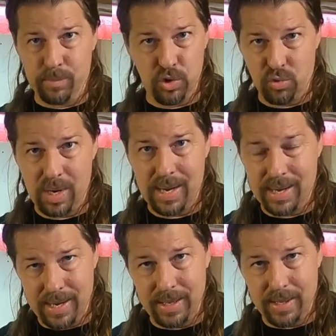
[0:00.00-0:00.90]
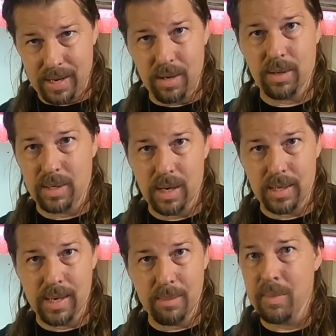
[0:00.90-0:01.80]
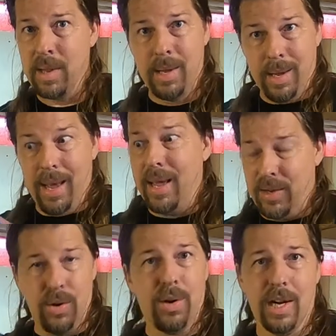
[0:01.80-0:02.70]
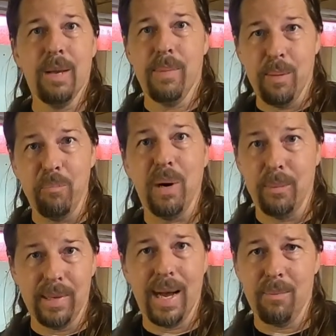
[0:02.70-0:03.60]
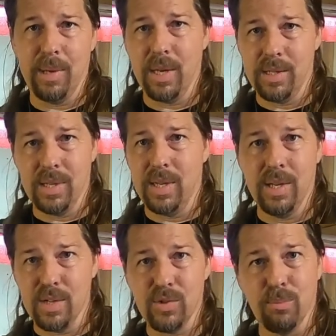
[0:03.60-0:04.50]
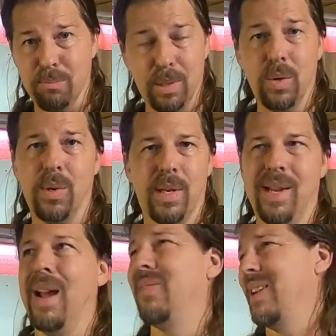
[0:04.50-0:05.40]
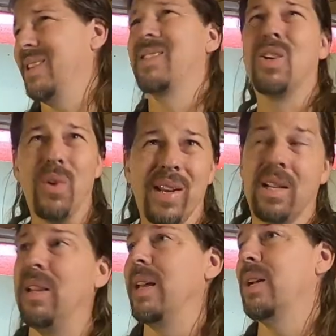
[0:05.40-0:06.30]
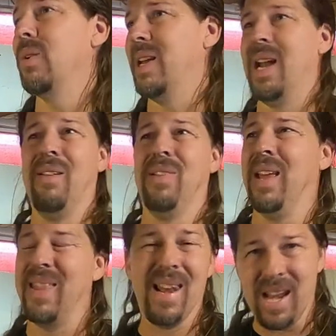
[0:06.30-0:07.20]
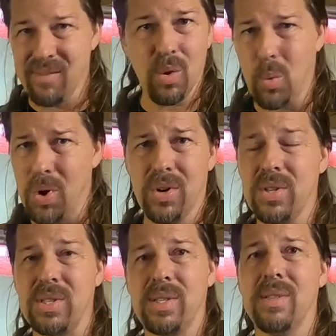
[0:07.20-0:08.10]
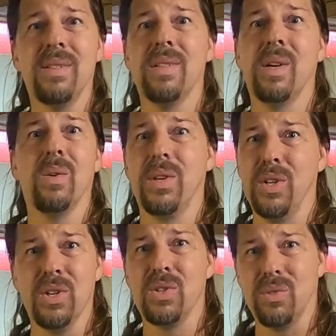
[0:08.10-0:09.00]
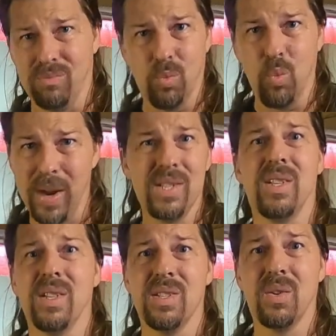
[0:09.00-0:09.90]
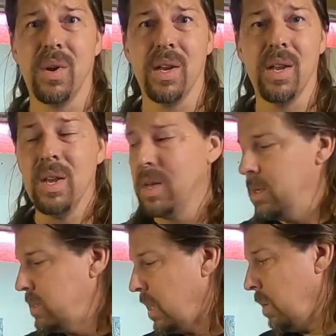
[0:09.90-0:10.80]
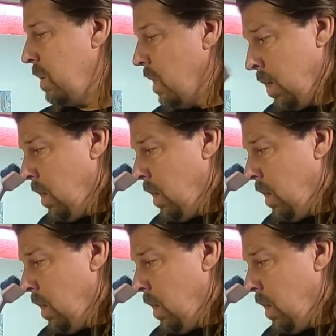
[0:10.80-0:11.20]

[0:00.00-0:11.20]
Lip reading: dry in there, gunk up, and you're gonna be bummed out because then you just blew it and you have to get screen cleaner and that never works. So you just wasted a screen. So